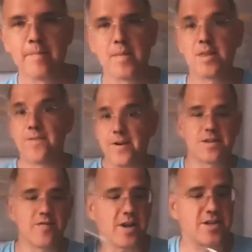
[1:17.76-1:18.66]
the first
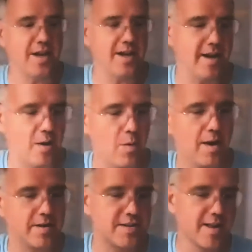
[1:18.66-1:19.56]
of our 10
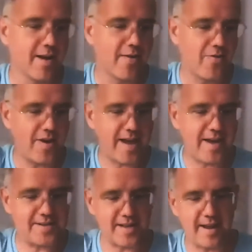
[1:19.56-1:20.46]
networks, they
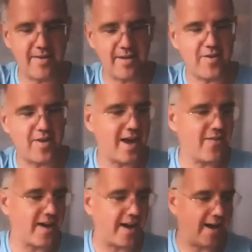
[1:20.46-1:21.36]
say that they've
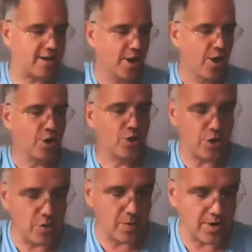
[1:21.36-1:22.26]
had
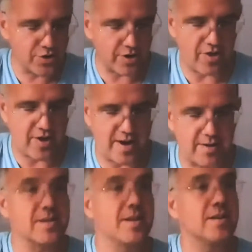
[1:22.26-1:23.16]

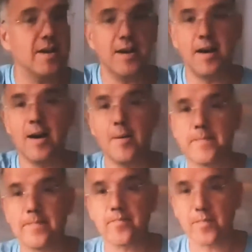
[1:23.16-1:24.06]
200,000
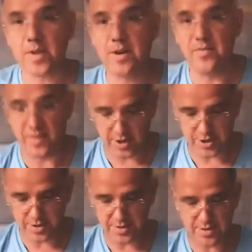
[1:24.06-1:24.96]

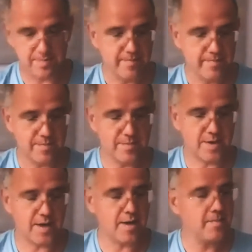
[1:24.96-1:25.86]
conversions.
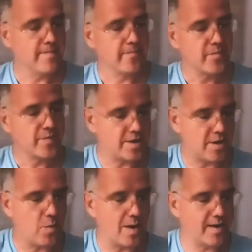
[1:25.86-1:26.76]
Okay. So
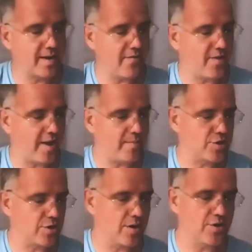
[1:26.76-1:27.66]
we'll give them
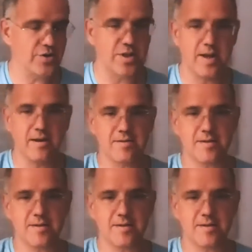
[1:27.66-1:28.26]
200,000.